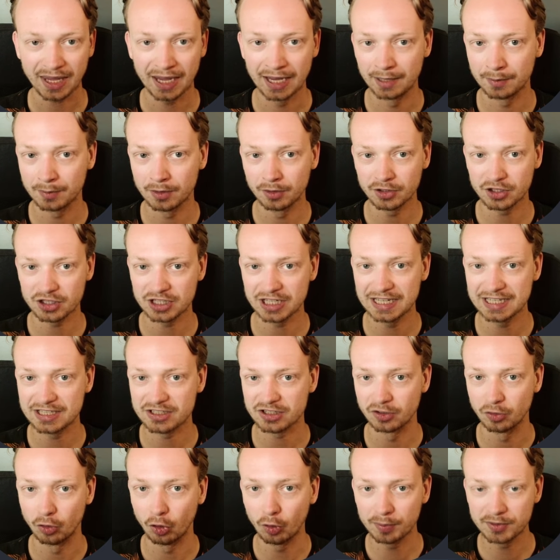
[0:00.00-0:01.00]
I'm going to say it's
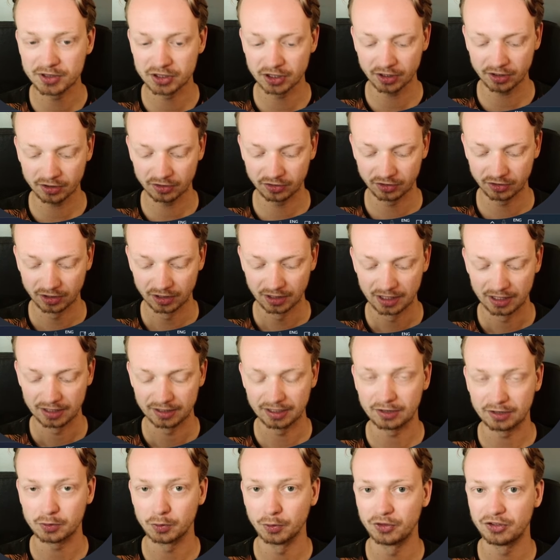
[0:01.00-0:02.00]
an object
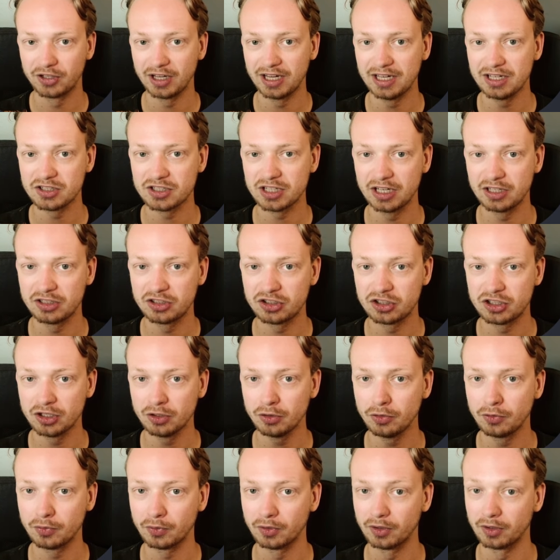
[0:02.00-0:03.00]
that contains a
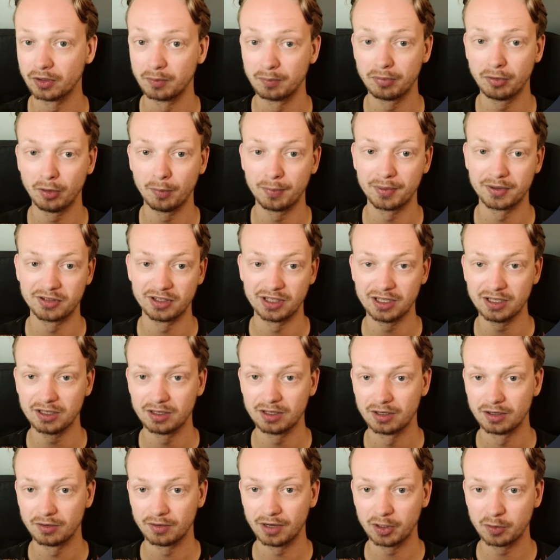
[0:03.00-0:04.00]
children property.
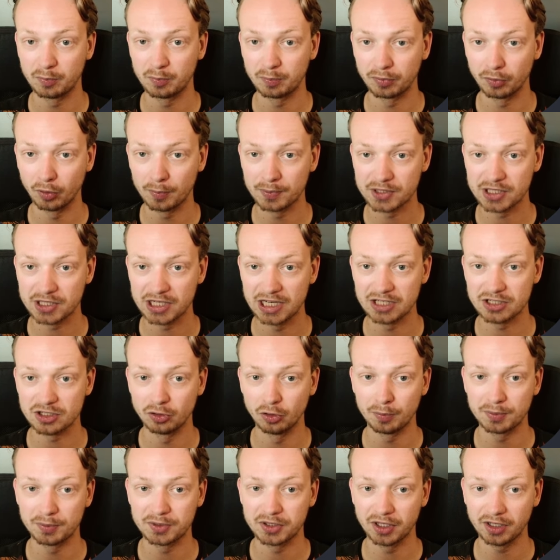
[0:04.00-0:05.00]
Right? Props is an
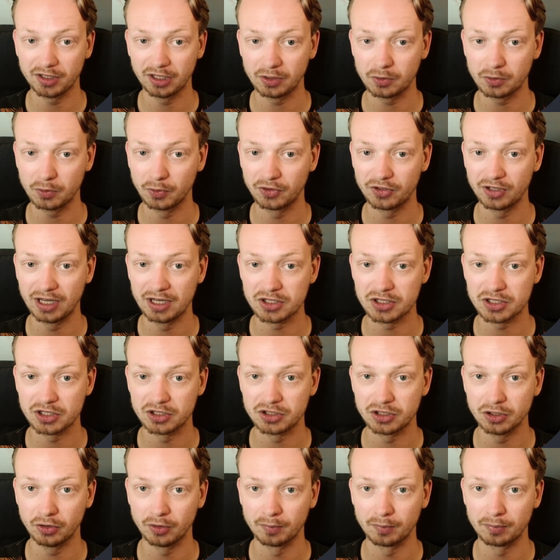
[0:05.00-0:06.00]
object that contains a
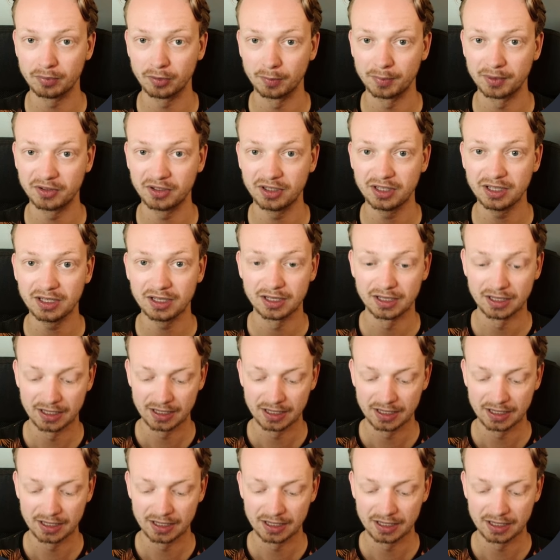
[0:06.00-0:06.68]
children property.